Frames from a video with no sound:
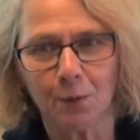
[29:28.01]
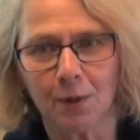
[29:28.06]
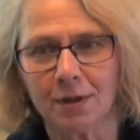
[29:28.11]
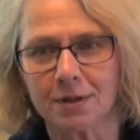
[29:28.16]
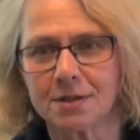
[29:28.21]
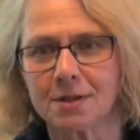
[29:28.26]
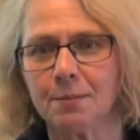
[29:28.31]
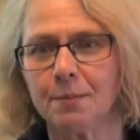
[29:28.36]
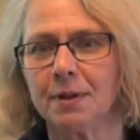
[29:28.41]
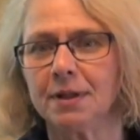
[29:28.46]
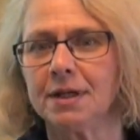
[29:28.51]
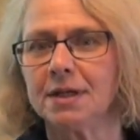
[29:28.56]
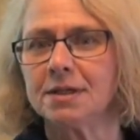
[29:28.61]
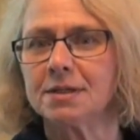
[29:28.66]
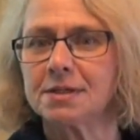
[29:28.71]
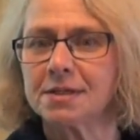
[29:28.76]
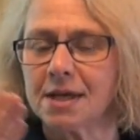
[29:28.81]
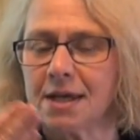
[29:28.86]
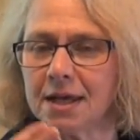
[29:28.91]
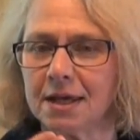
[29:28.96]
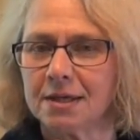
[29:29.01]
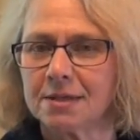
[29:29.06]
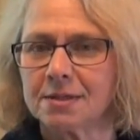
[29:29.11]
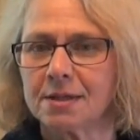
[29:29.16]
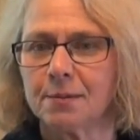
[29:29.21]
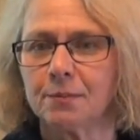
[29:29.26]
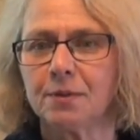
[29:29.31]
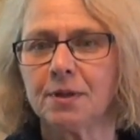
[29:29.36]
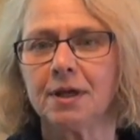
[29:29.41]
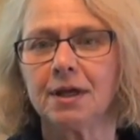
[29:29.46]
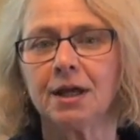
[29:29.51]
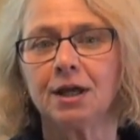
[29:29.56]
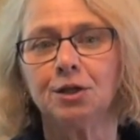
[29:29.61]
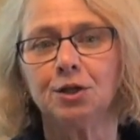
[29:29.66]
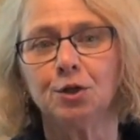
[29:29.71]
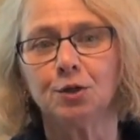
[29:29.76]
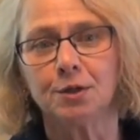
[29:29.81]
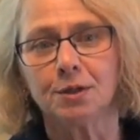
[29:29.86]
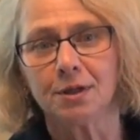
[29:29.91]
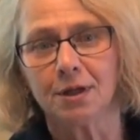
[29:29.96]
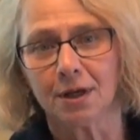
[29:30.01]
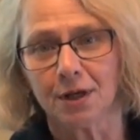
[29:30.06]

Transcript: while somebody is saying something and you